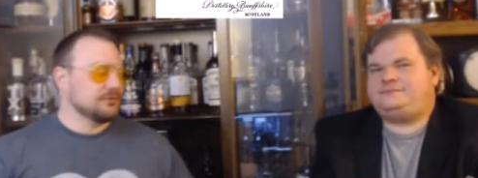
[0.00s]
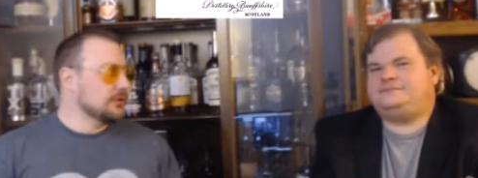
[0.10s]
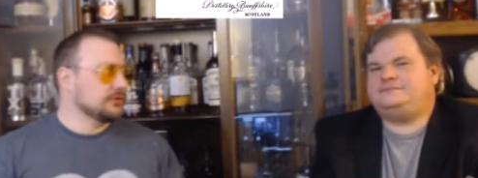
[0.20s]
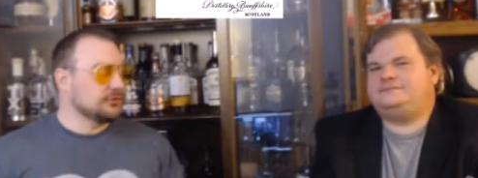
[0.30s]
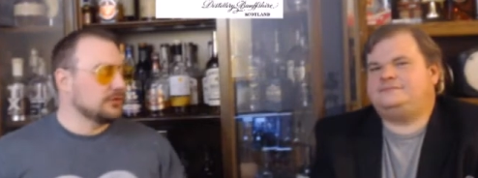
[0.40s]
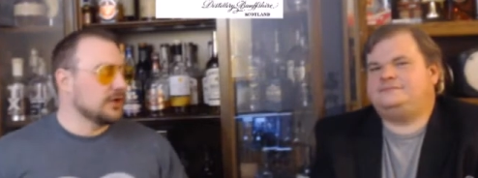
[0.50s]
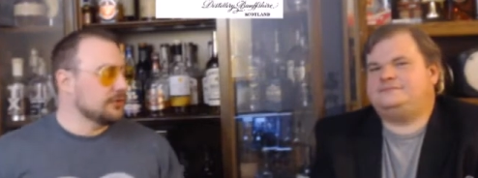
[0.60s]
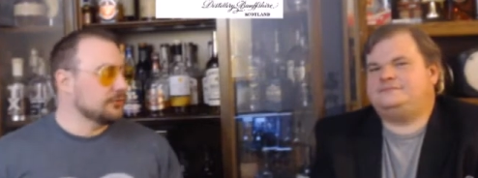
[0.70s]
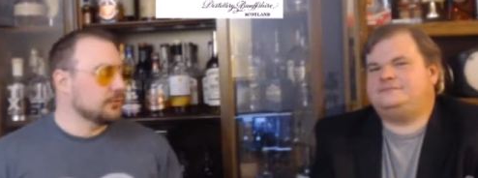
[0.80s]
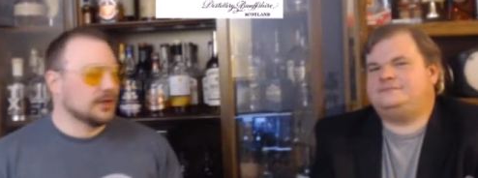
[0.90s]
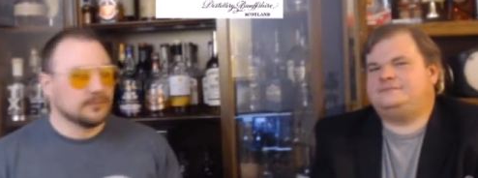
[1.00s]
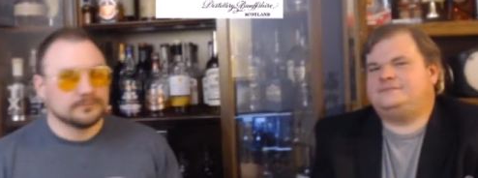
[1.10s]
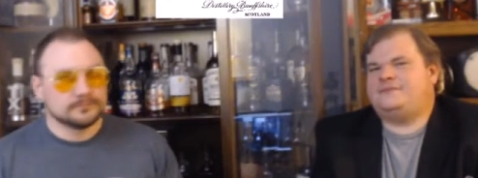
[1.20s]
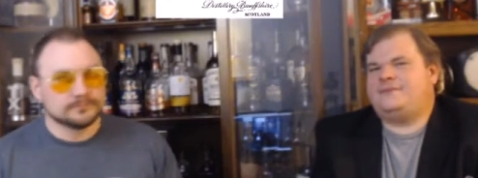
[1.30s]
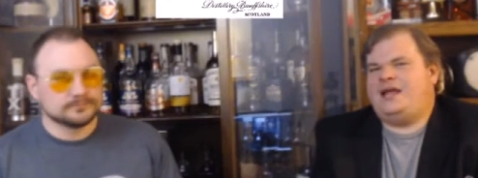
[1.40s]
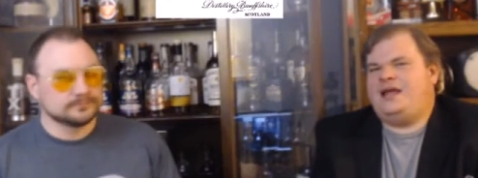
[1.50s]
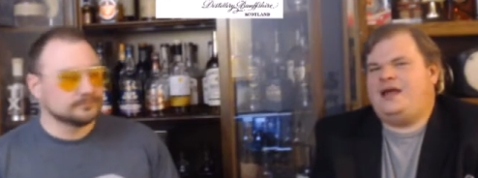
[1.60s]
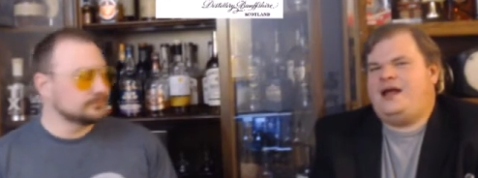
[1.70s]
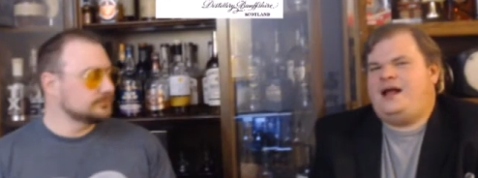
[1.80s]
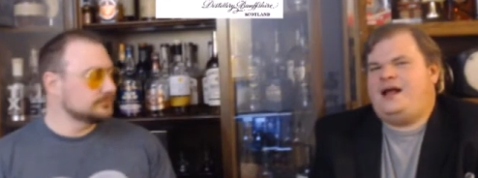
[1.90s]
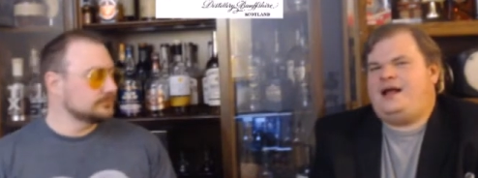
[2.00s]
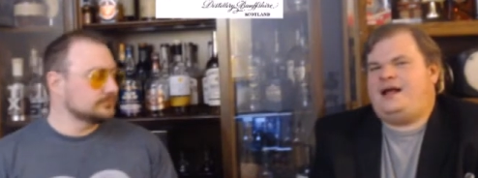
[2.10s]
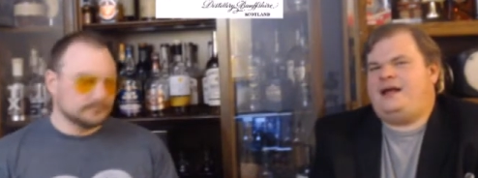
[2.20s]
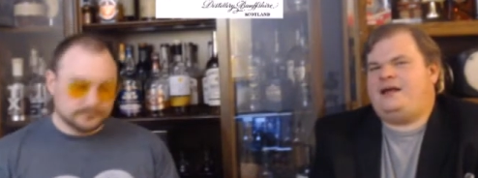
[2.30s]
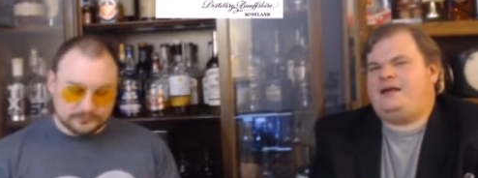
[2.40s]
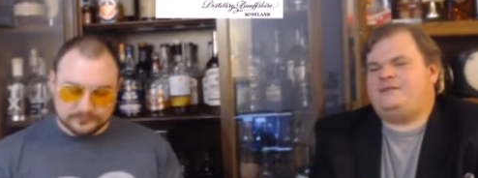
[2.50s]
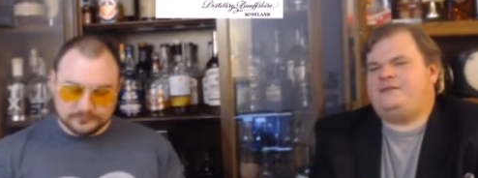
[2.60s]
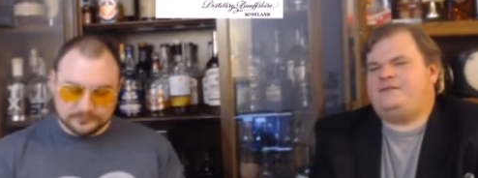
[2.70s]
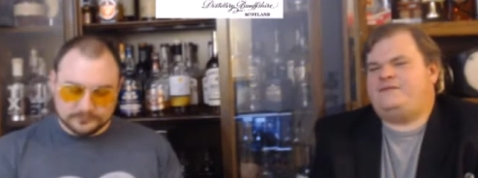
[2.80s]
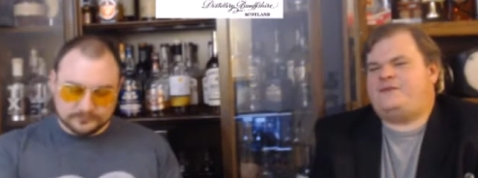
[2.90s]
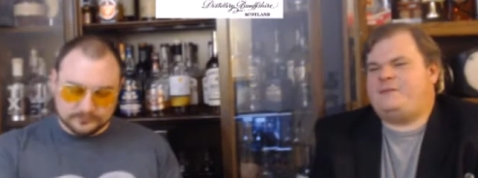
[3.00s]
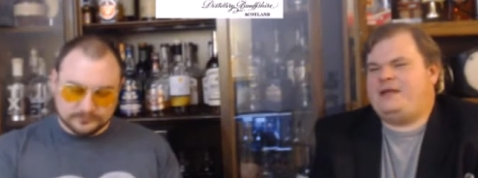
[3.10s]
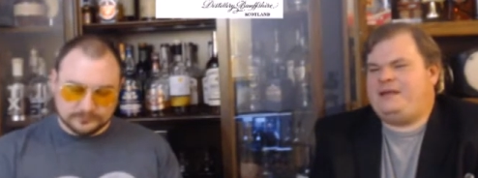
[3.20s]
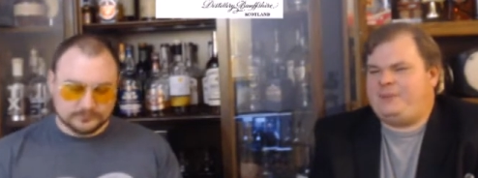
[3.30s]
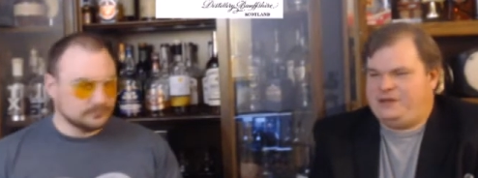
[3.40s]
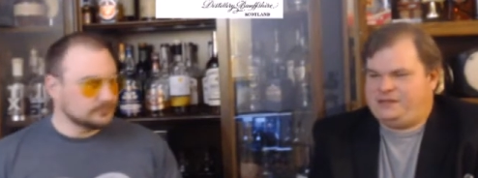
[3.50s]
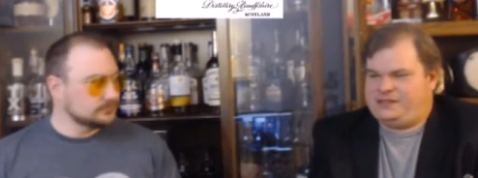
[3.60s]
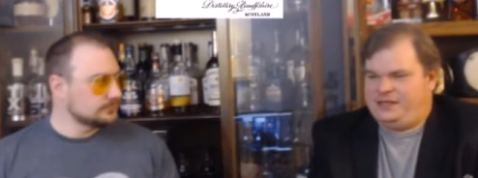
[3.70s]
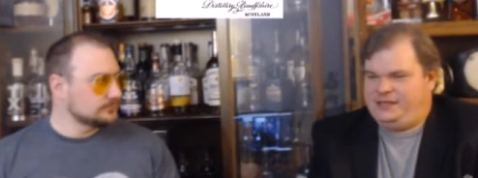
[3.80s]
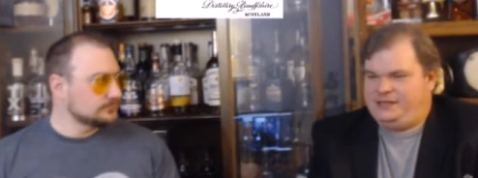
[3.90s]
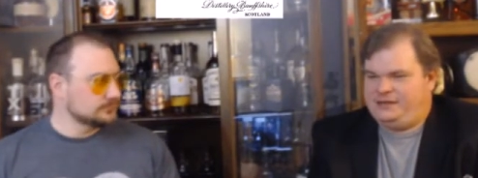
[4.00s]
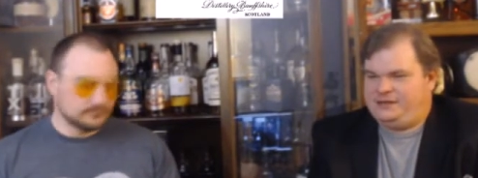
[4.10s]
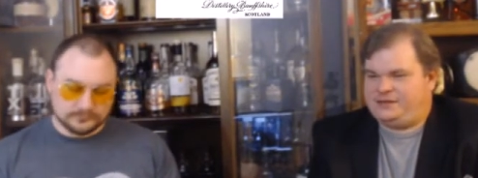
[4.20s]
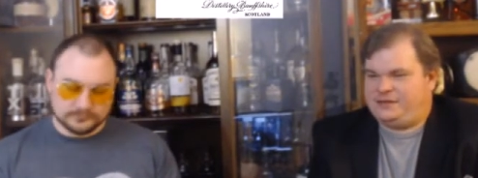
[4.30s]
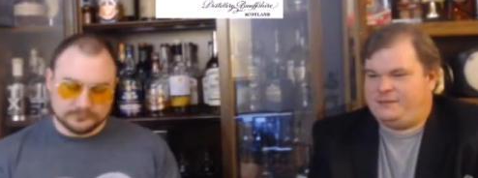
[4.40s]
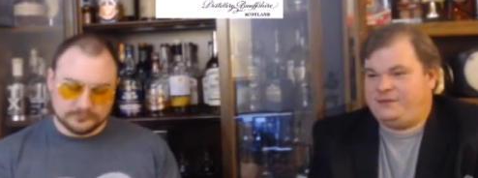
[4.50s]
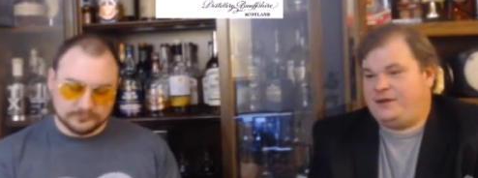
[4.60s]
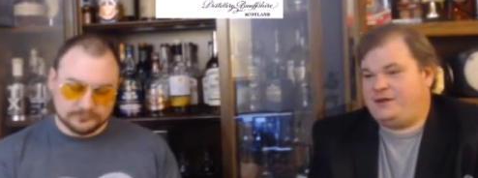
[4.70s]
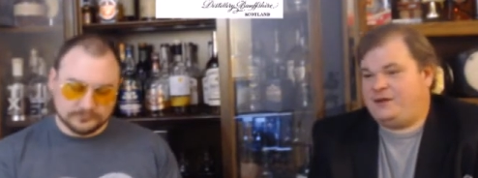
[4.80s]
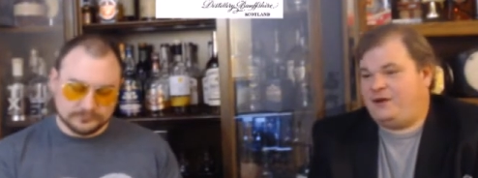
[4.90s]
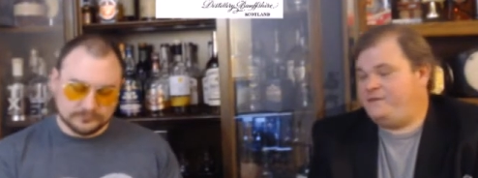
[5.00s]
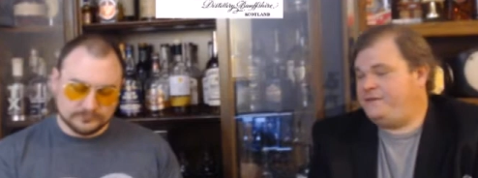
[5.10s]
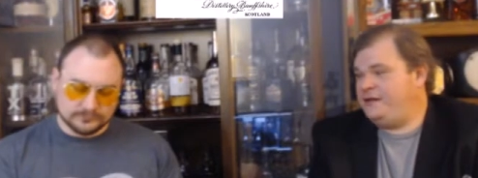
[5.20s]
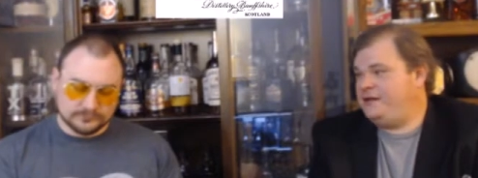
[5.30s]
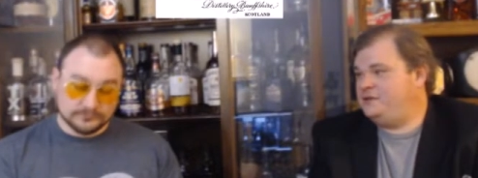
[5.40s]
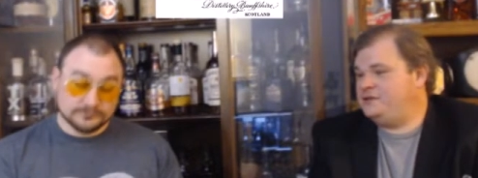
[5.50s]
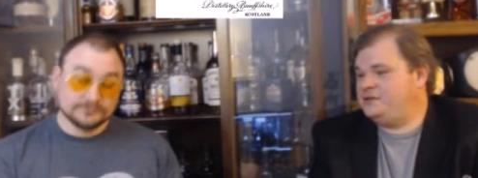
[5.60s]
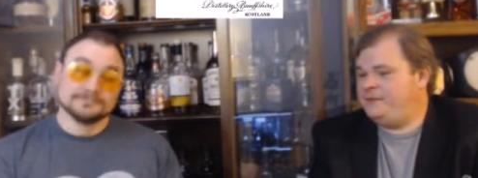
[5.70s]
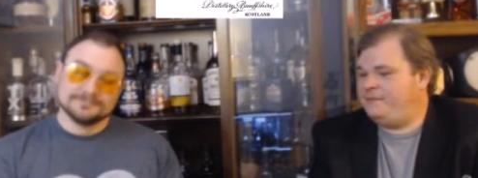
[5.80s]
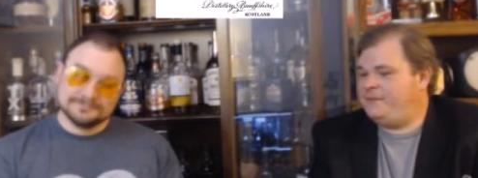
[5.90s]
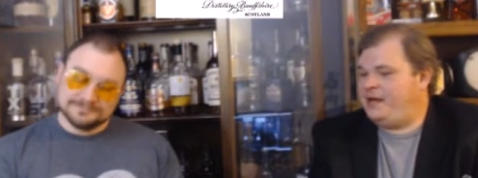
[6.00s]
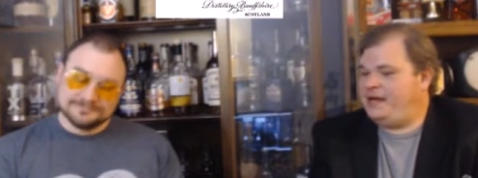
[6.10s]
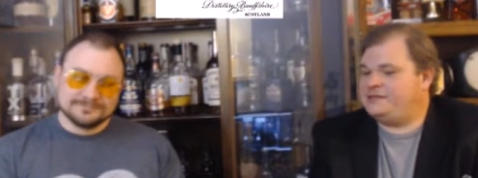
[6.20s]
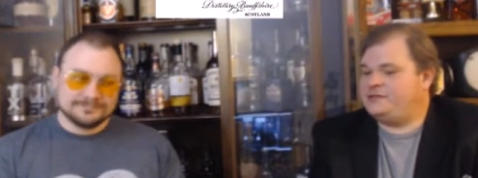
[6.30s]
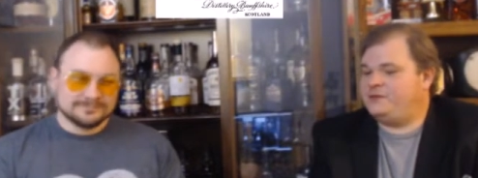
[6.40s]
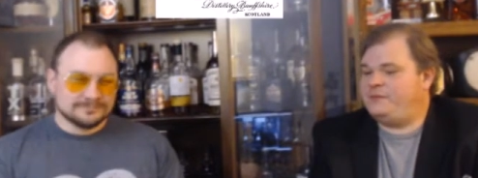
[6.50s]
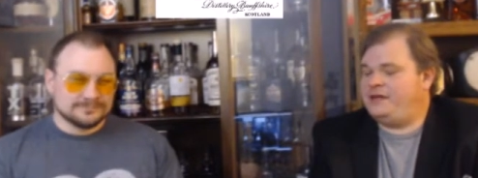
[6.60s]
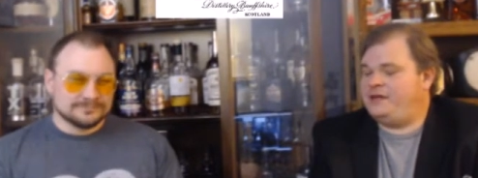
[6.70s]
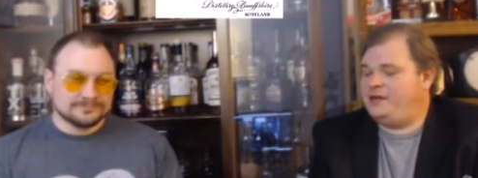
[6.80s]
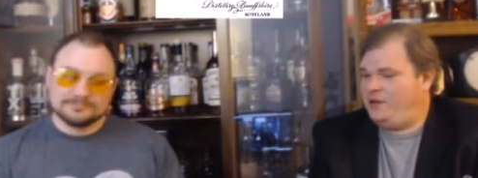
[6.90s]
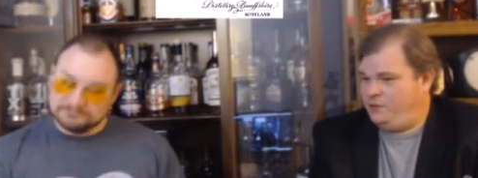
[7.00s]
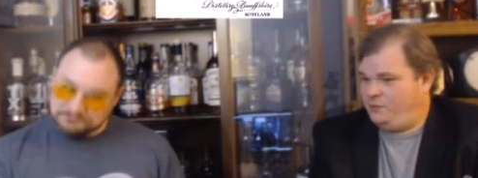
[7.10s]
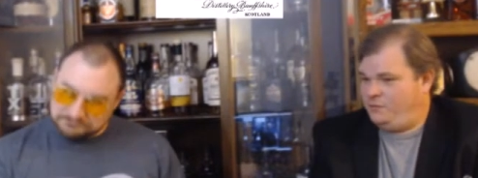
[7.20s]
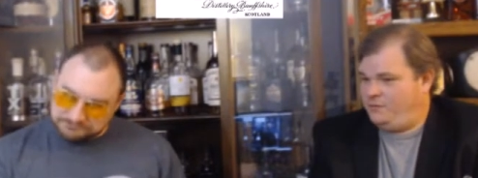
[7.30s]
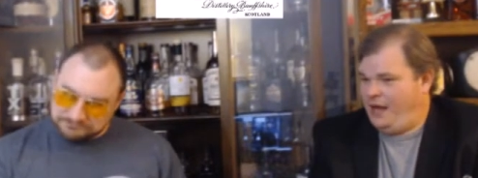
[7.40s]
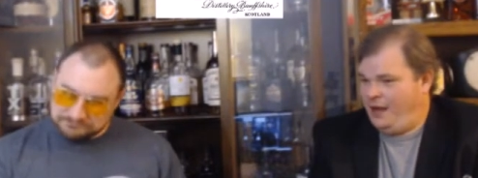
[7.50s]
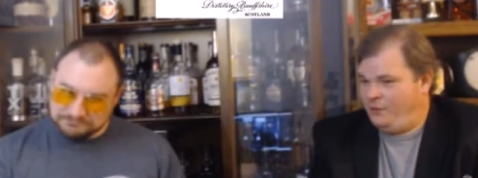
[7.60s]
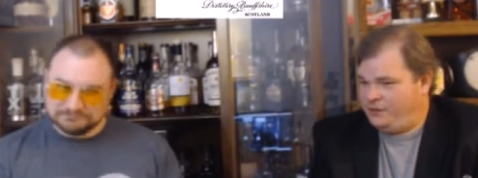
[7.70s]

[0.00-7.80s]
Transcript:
Speaker 1: want to try as well.
Speaker 2: Uh, for me personally, it's going to be rather hard for you to hear this, but my answer would be no. I would